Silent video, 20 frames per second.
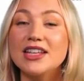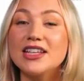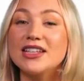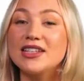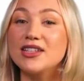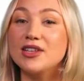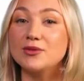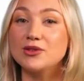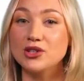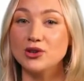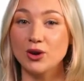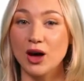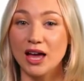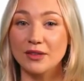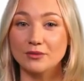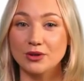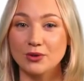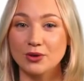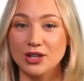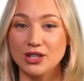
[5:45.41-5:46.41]

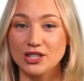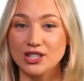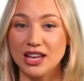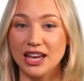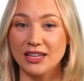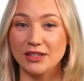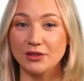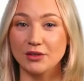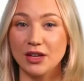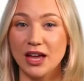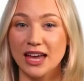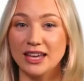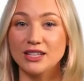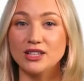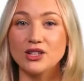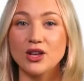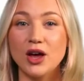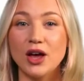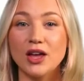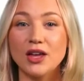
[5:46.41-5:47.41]
subscribe to our channel and
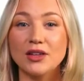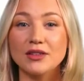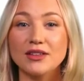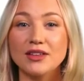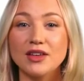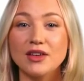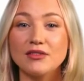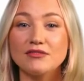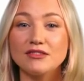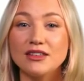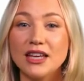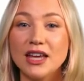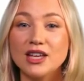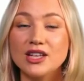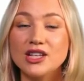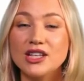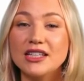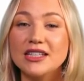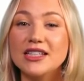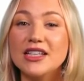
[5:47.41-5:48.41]
turn on the
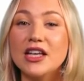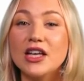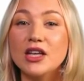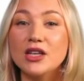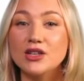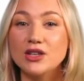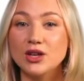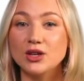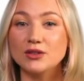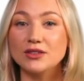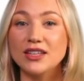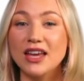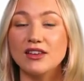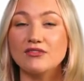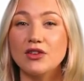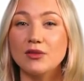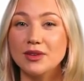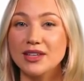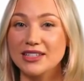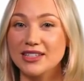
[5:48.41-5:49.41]
notifications so you
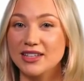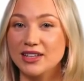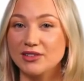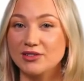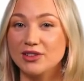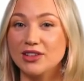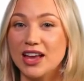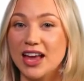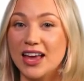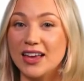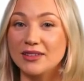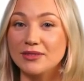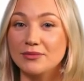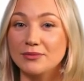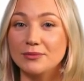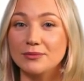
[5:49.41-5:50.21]
never miss another guide.